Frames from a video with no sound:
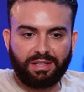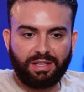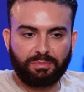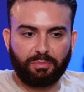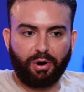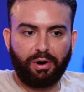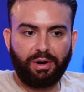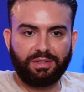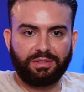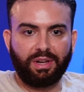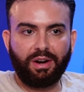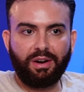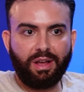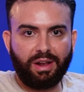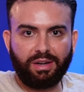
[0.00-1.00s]
these parties,
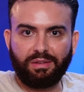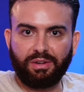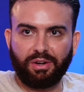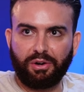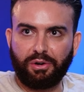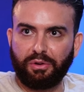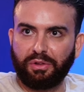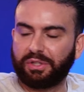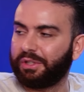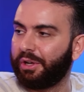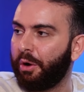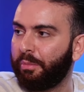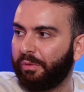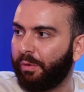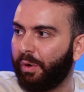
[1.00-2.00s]
they're not even under the
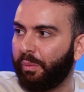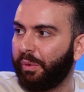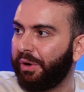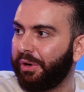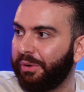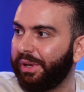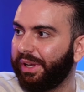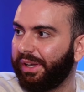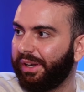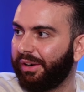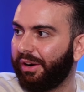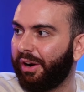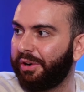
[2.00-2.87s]
scope of what we're doing here.